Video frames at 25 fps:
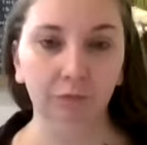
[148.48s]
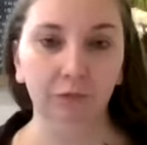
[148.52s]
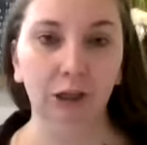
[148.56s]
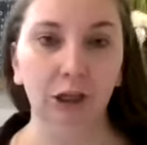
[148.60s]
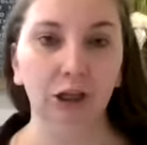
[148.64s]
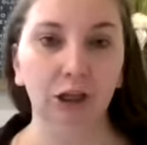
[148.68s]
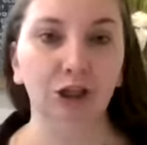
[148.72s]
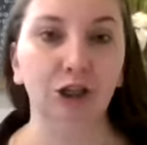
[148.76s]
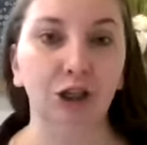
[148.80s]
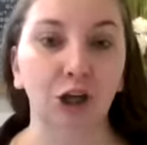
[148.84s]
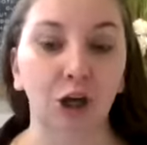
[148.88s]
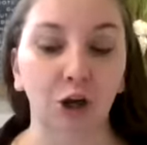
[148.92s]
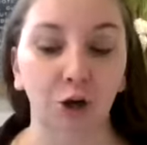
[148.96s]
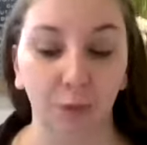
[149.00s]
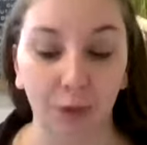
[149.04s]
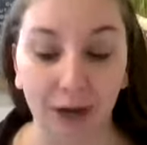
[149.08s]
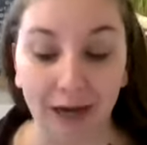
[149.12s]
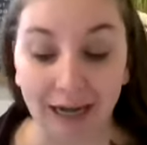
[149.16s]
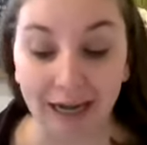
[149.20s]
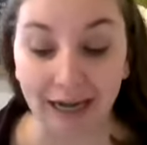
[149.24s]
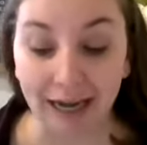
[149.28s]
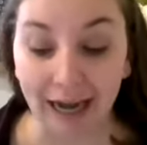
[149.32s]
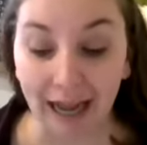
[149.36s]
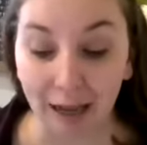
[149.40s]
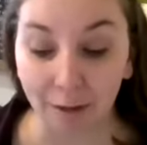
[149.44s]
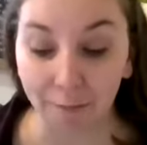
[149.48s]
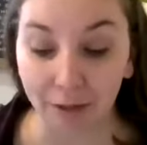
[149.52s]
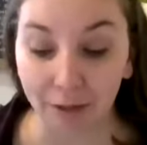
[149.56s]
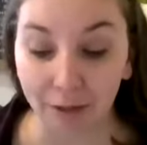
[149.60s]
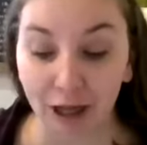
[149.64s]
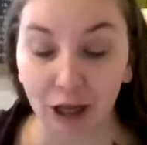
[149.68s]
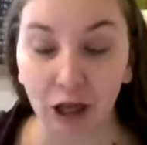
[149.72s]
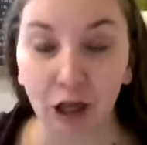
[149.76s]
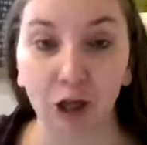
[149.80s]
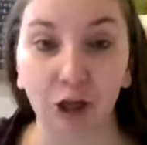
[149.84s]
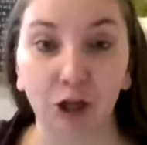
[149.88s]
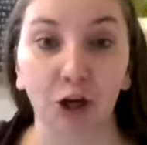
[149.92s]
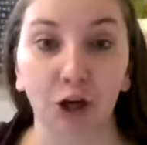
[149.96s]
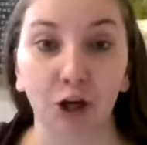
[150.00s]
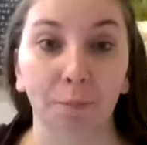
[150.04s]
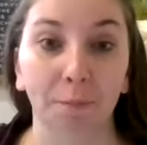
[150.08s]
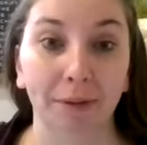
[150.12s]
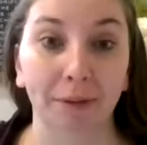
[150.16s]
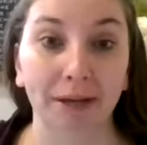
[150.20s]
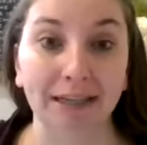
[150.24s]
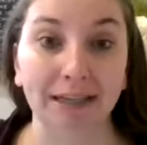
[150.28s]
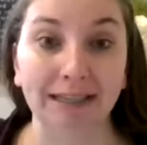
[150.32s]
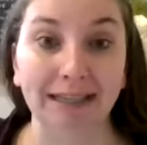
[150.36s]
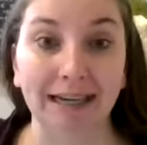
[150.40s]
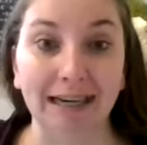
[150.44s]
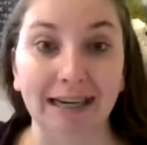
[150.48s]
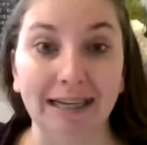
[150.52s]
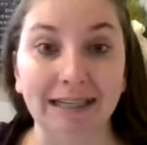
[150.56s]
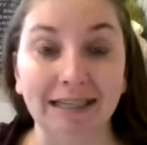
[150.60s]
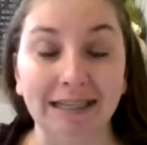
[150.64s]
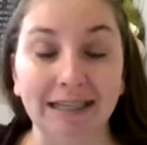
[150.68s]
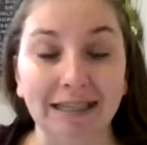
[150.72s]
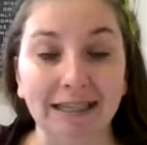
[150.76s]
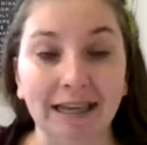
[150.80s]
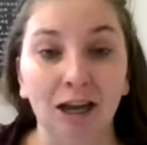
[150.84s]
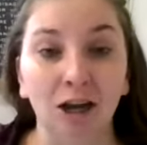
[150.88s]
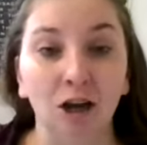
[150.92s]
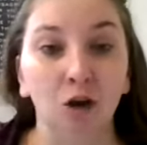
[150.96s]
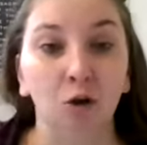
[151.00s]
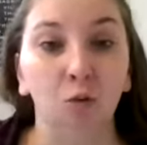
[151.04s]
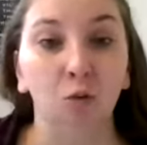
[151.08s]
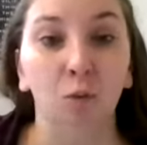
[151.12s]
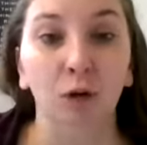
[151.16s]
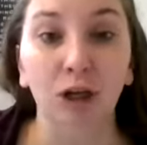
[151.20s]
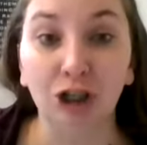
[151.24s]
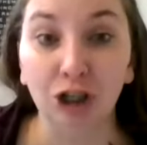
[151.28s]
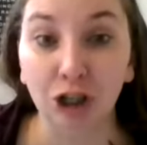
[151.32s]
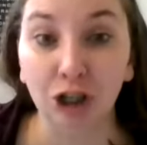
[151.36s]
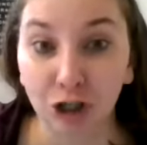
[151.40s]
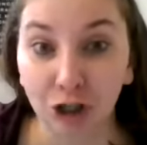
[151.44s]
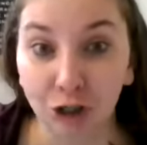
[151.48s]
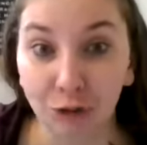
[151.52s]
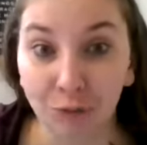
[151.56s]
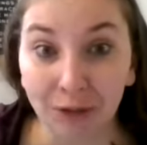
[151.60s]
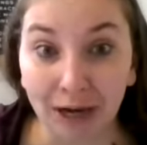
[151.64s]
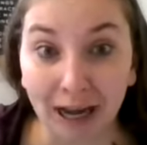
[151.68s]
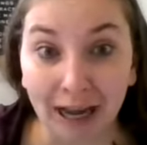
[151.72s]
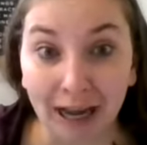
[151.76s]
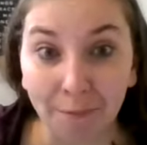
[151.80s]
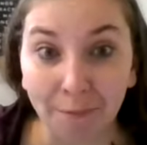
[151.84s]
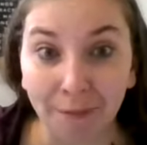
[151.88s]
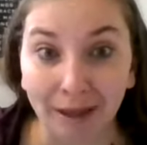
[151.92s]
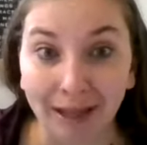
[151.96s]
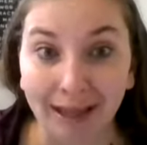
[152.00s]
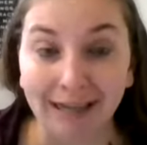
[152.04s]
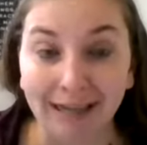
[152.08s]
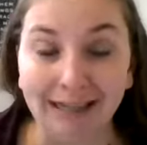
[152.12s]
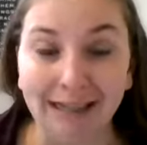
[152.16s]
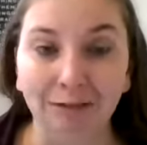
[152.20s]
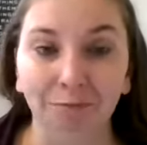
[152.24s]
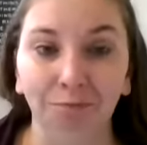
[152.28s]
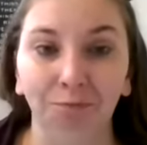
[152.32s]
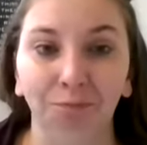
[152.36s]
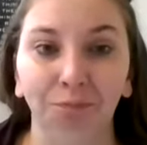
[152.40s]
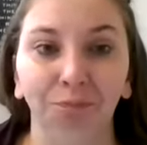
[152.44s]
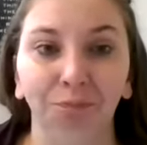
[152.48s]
So naming your business. What should you name it?